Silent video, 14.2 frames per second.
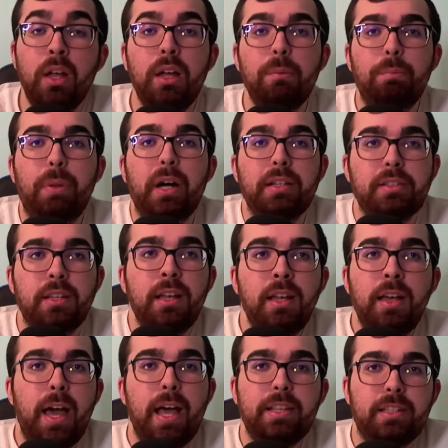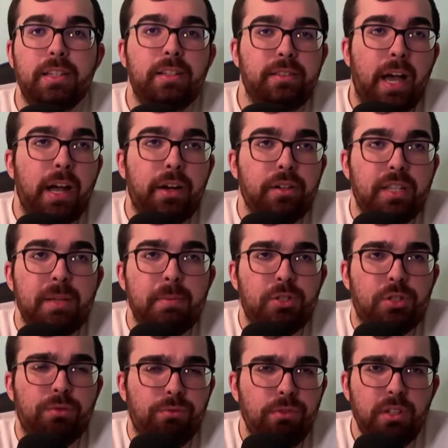But as an entire team, it
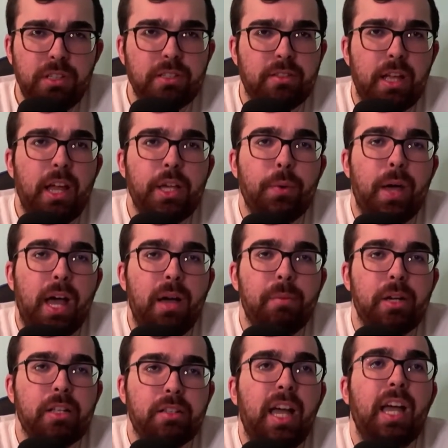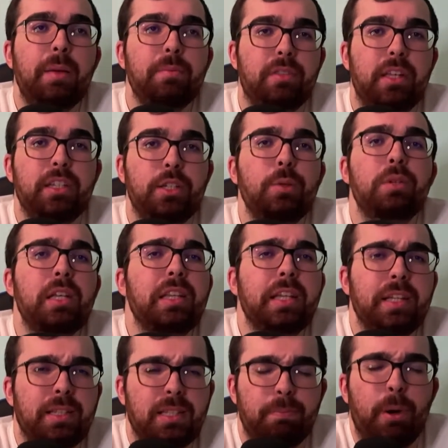should really tell you how many times, like, you need to
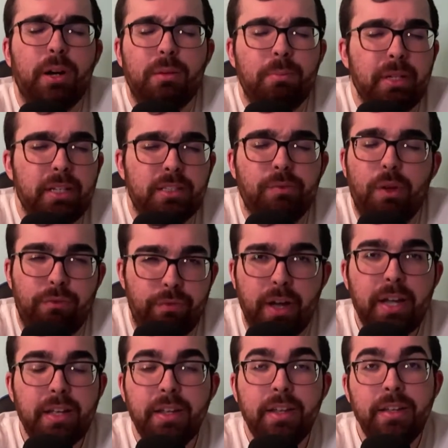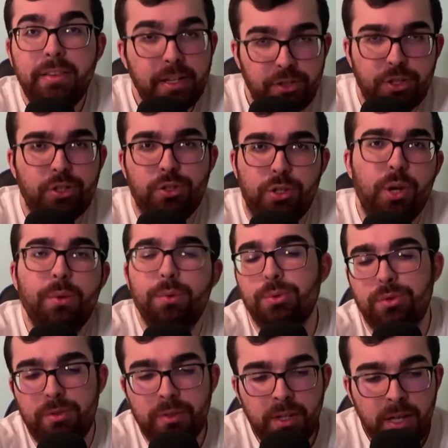get sparked because of a fight. That just
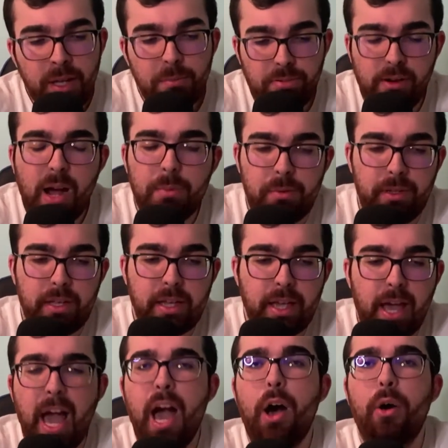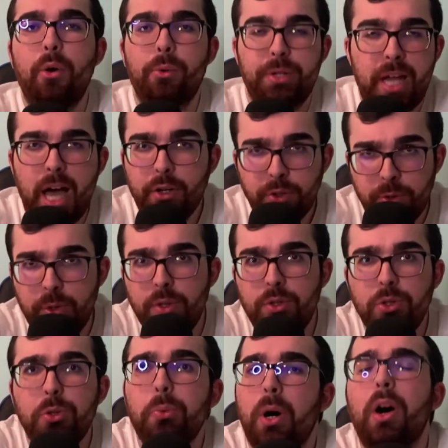shows probably how not good
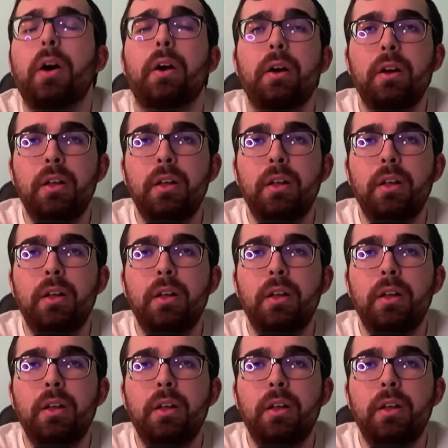you are.